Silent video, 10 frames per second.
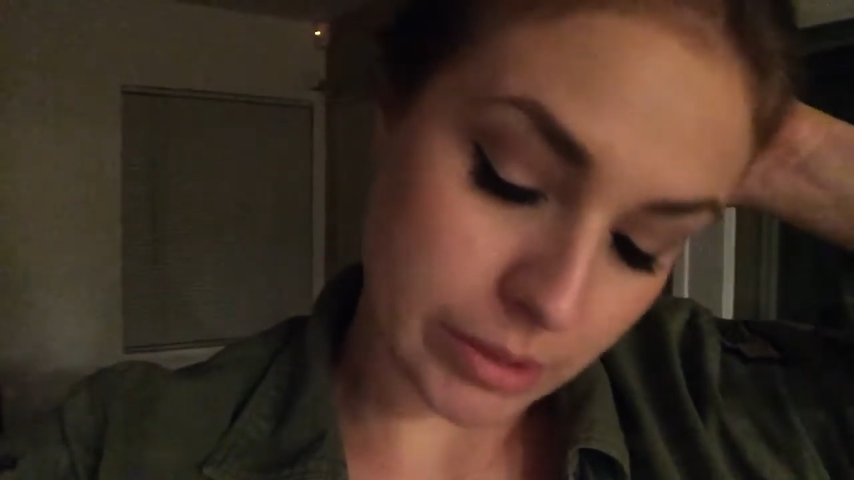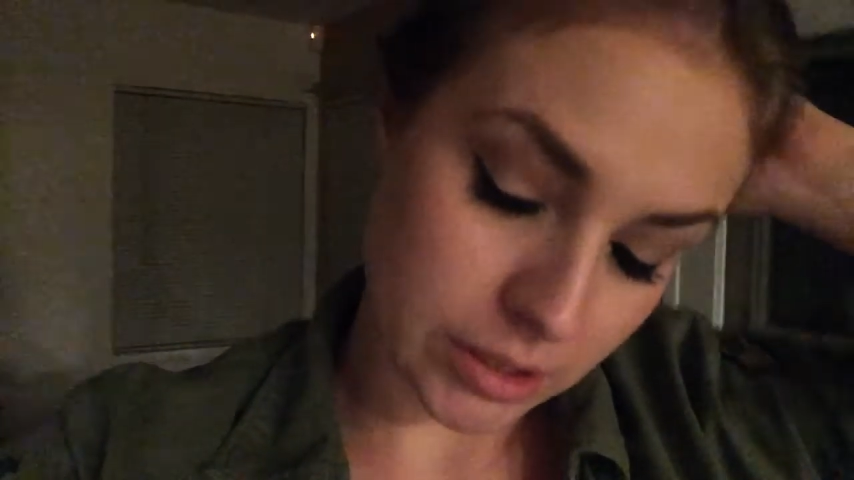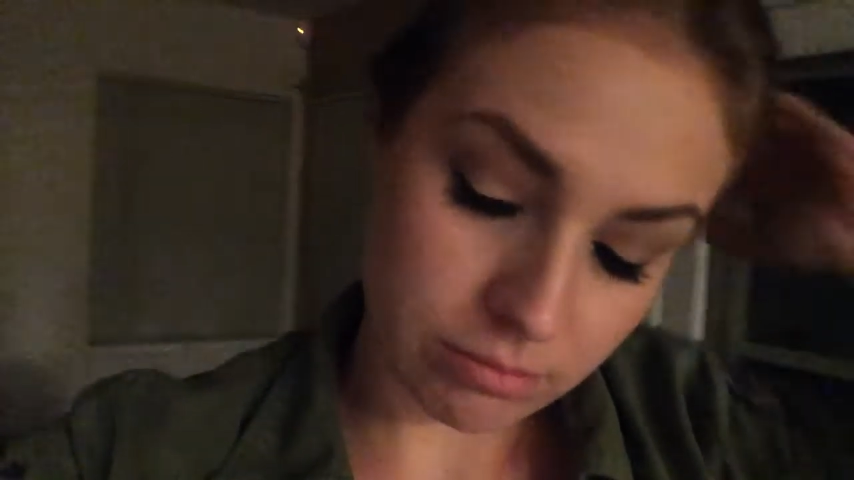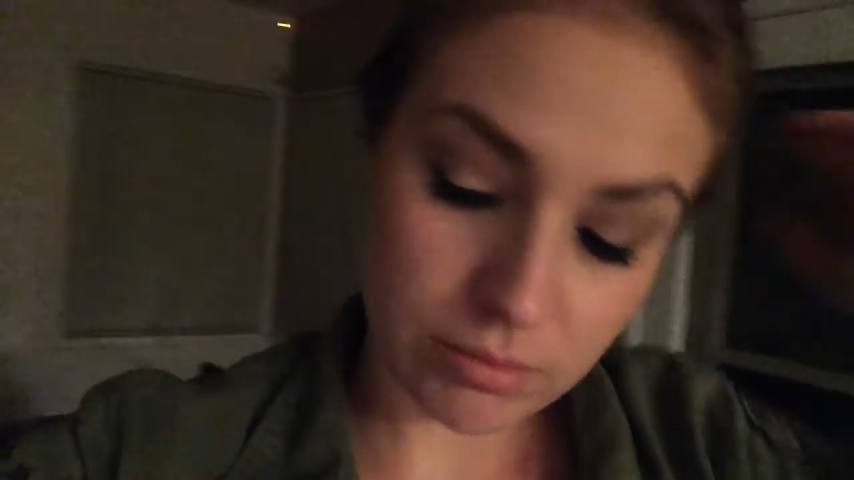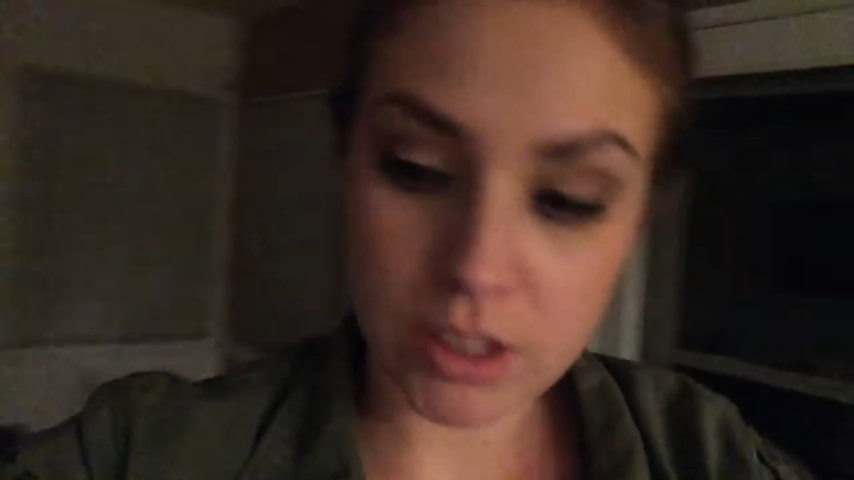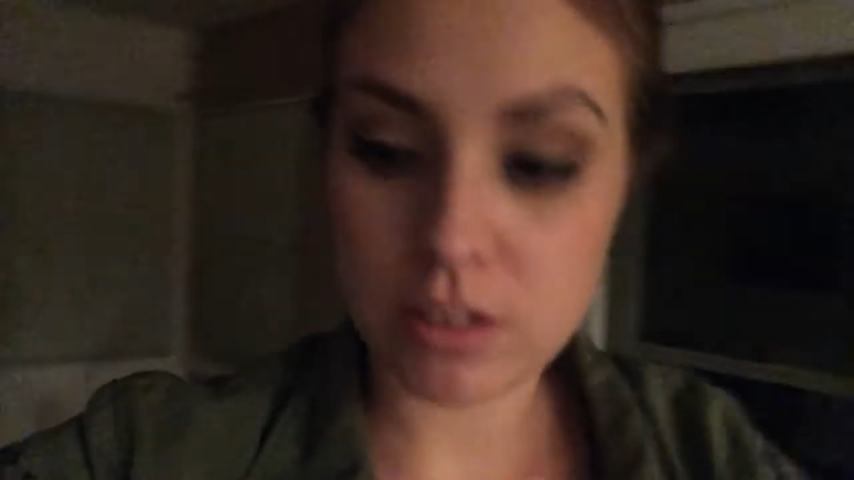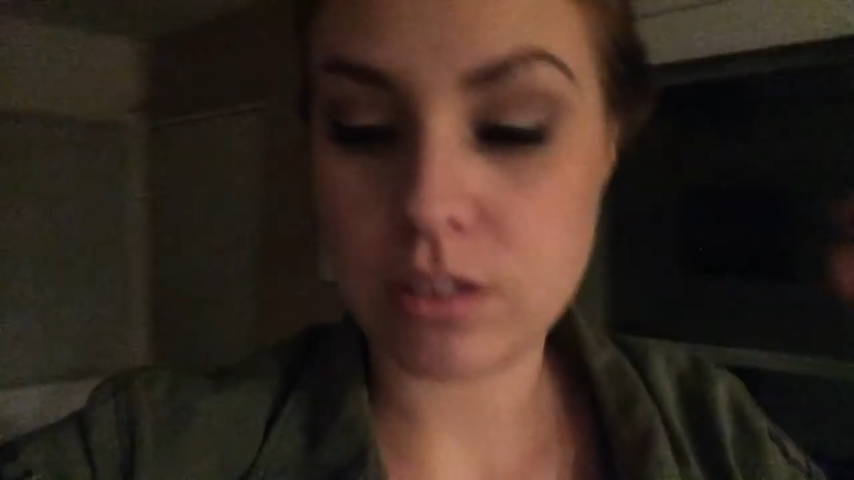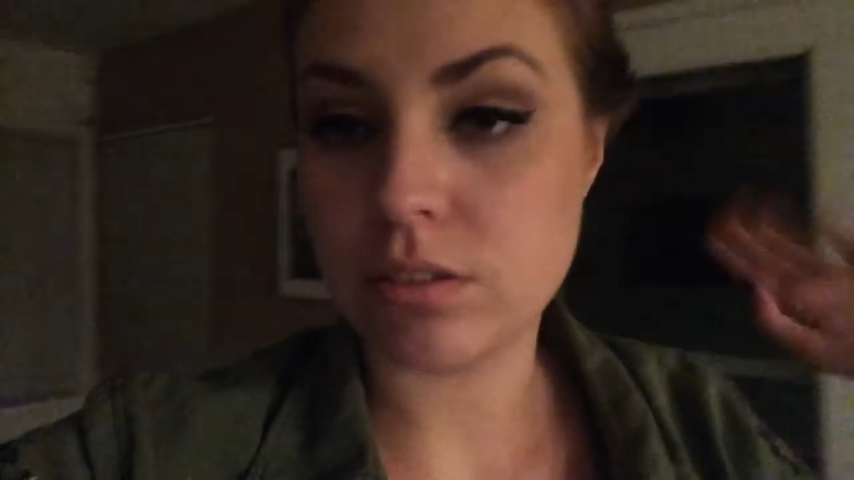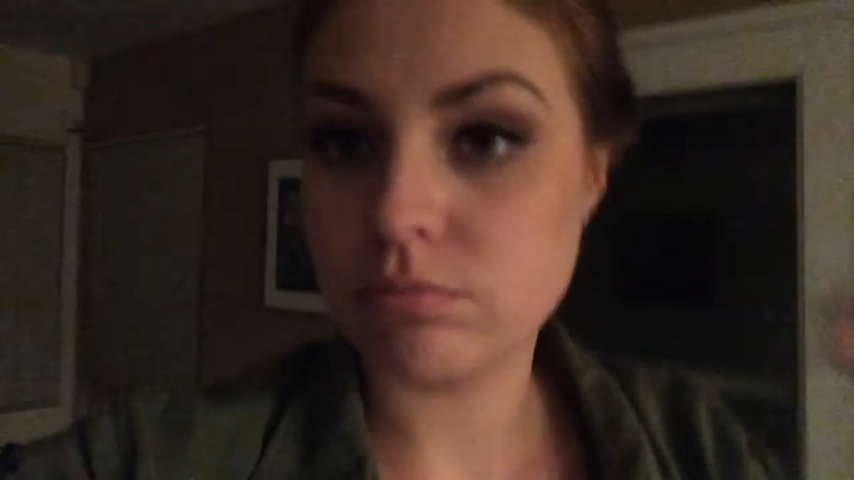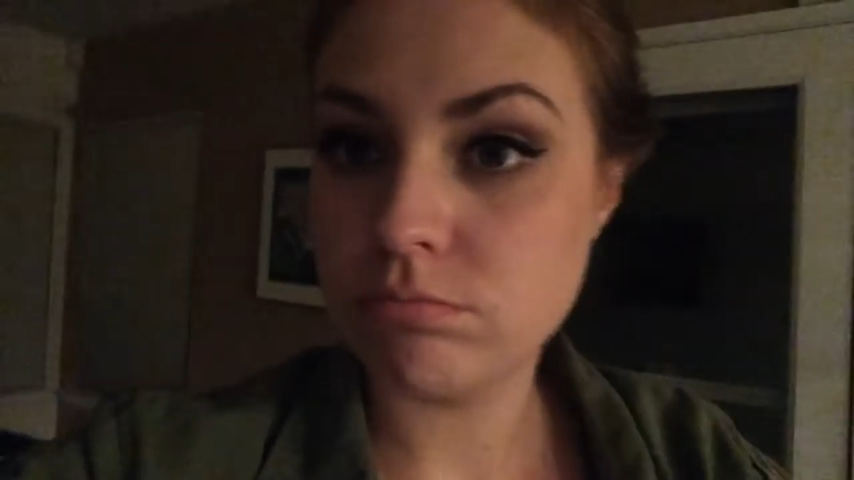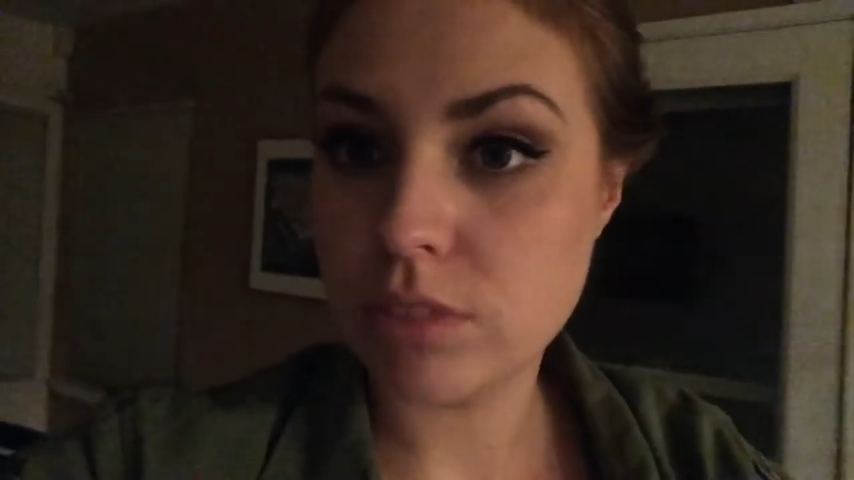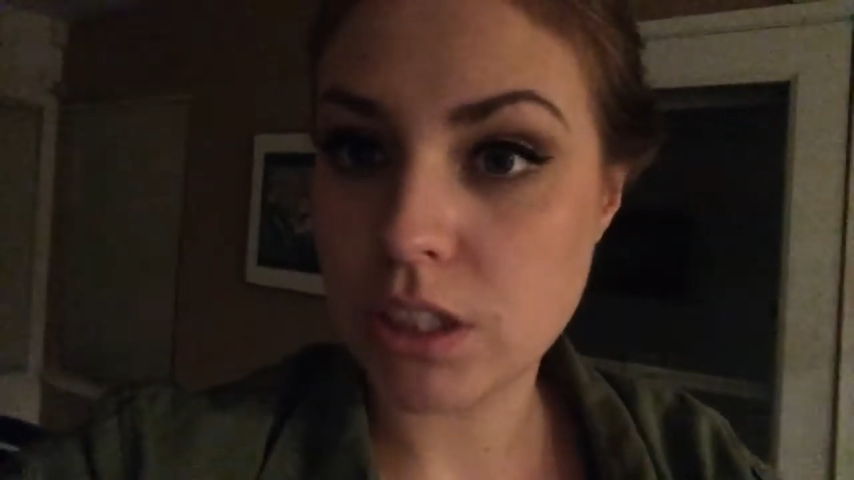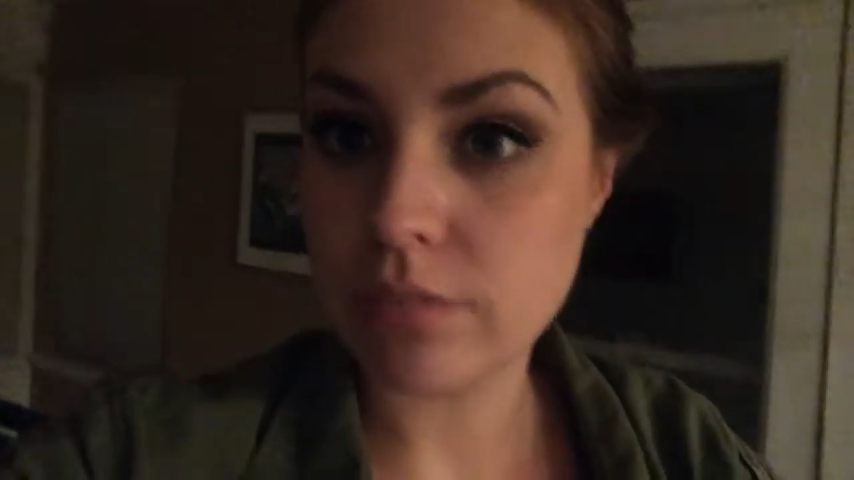but not till the